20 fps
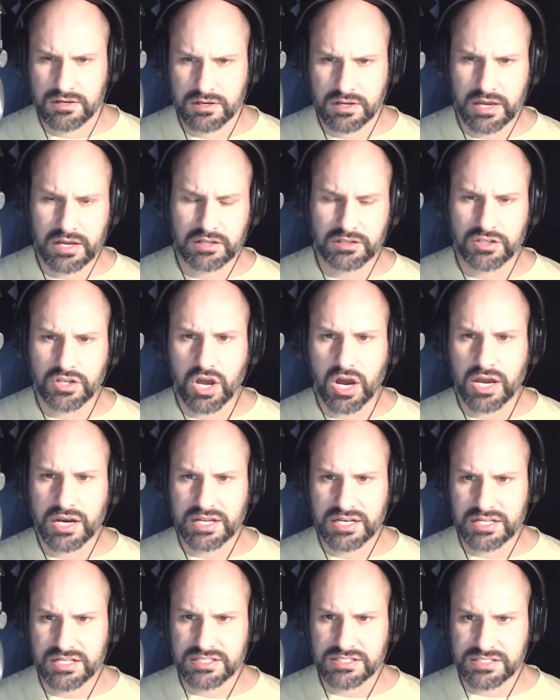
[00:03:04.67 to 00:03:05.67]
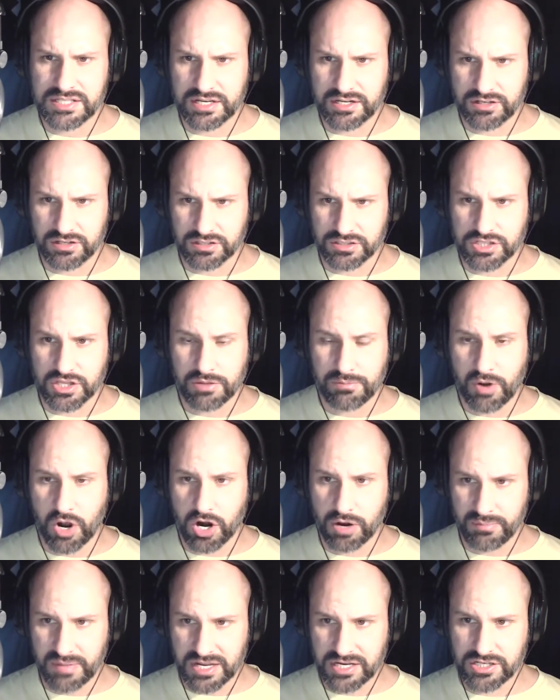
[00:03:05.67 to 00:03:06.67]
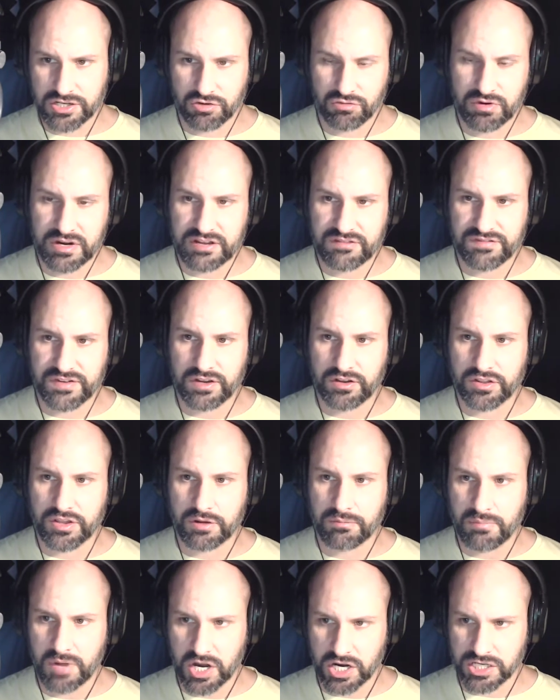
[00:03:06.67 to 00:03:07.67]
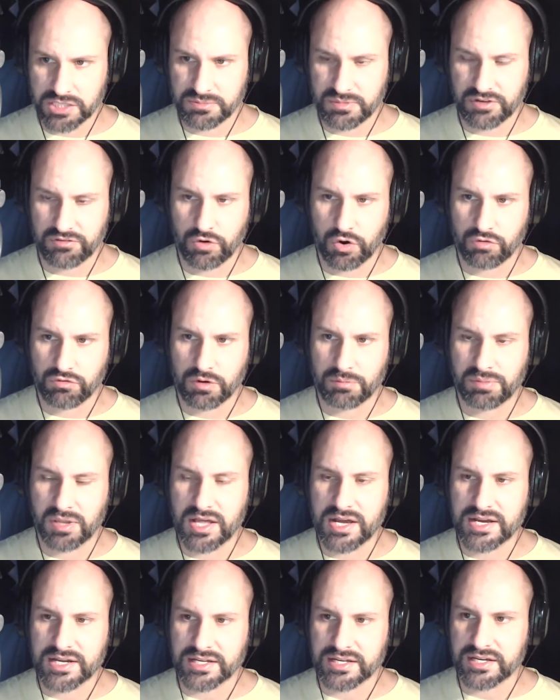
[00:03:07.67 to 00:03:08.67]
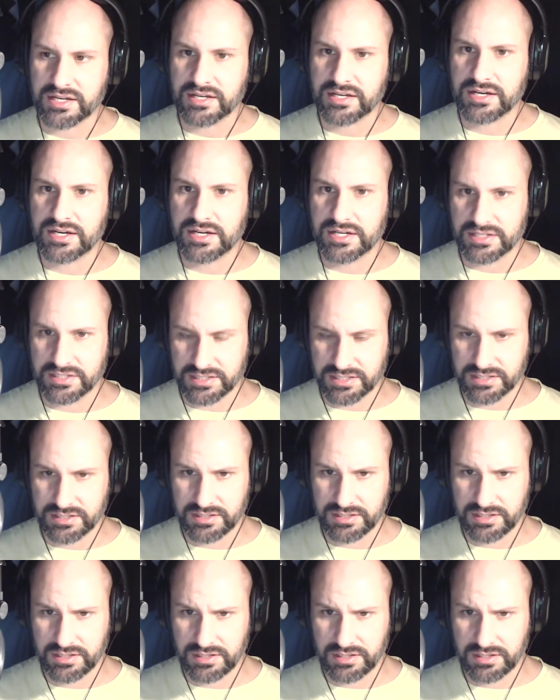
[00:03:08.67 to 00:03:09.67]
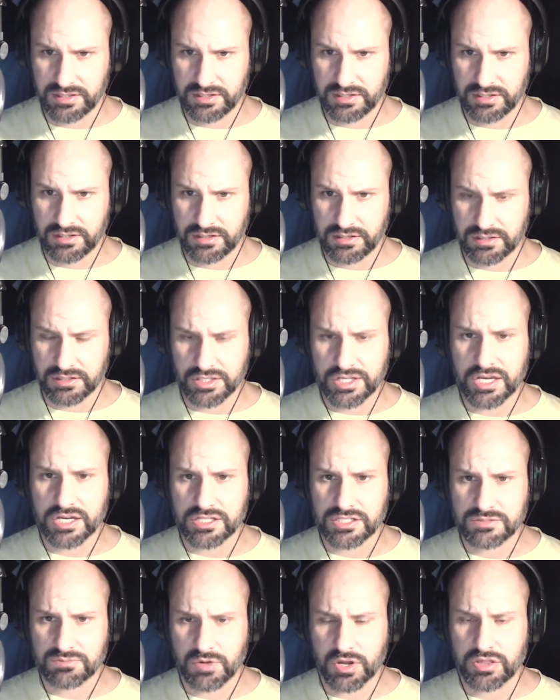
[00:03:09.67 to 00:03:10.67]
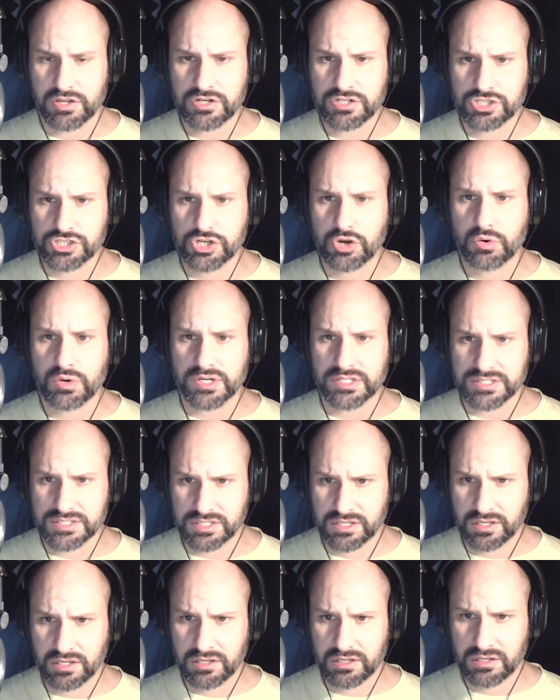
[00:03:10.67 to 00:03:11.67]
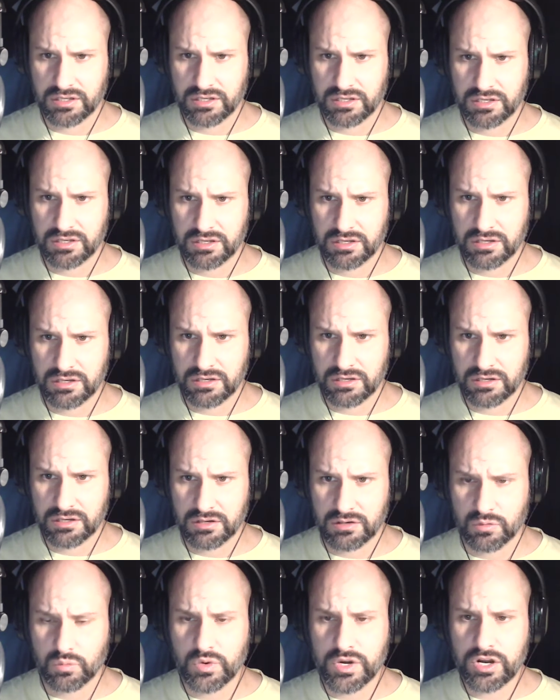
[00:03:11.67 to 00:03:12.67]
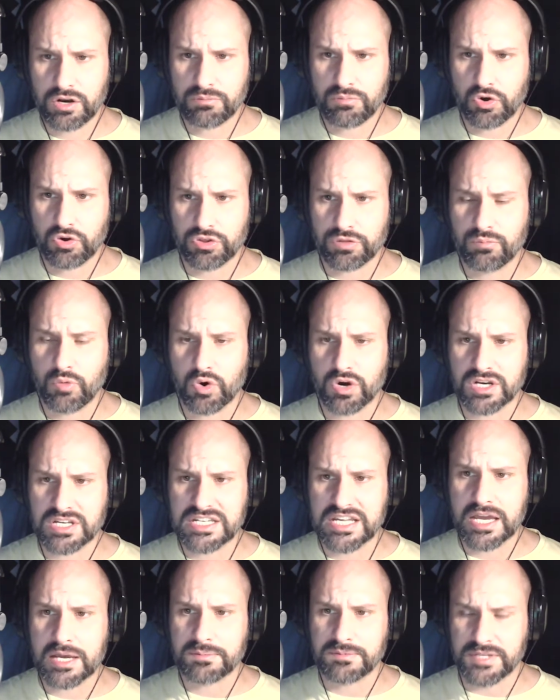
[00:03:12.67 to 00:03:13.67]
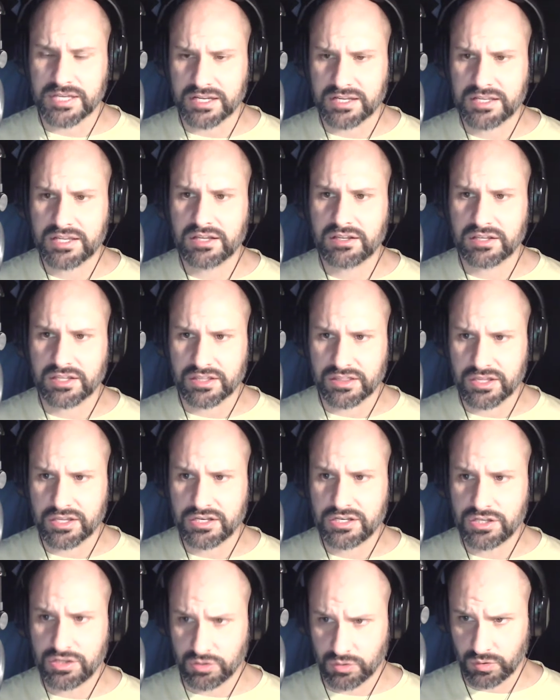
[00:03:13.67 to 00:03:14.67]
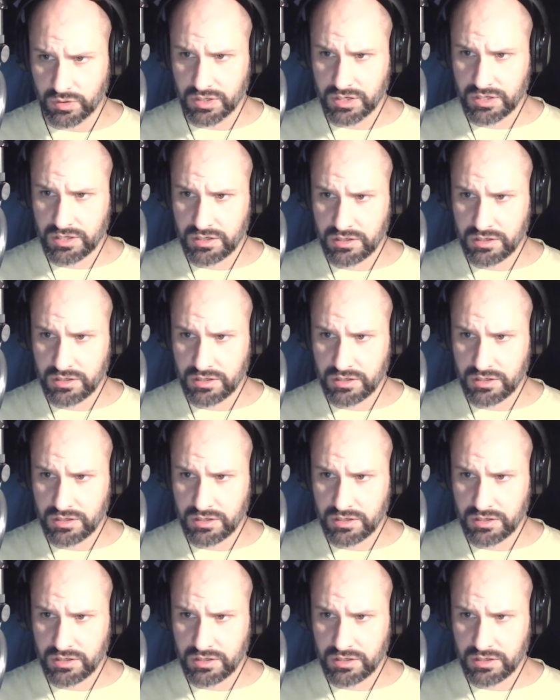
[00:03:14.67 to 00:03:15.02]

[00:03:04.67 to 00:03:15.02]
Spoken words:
Kyle nodded and signaled to the barmaid to refill their mugs before replying in kind. "Yes, brother, show us. We are both more adept at killing than you.